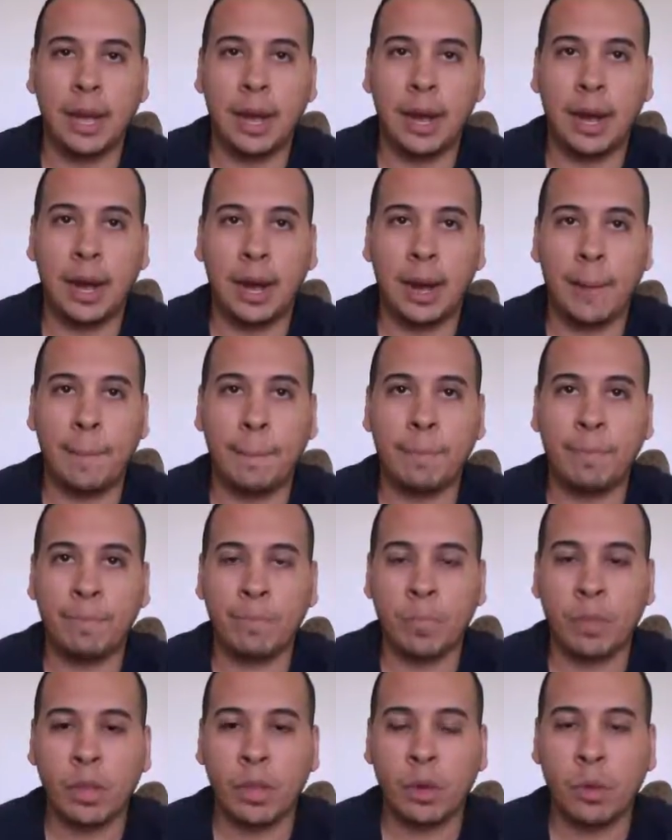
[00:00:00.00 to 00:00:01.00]
Um,
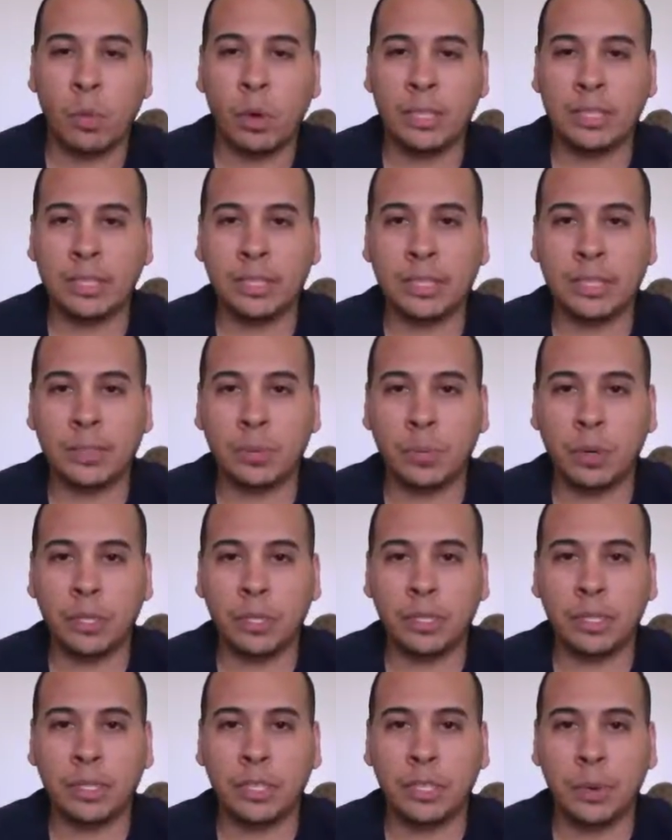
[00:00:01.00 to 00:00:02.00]

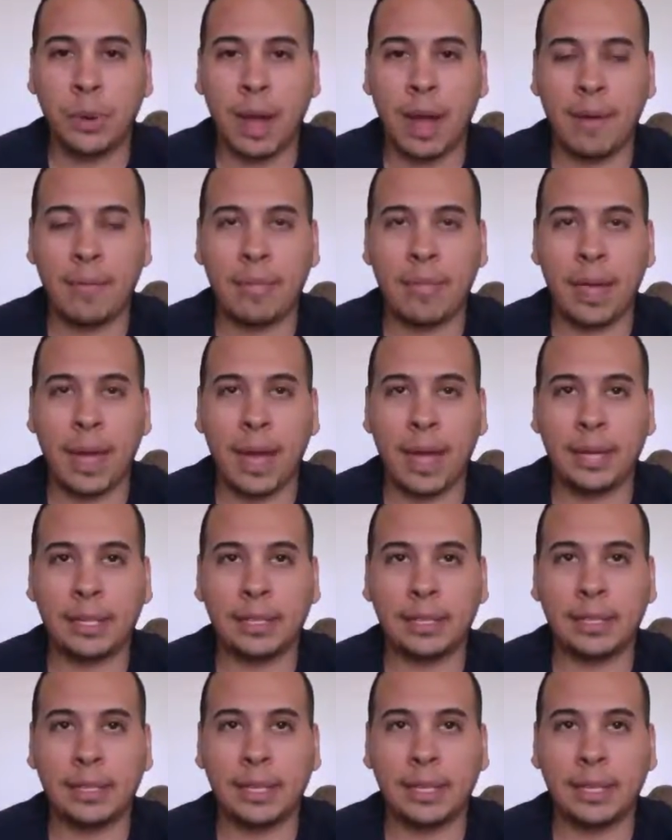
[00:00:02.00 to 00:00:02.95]
once you have that,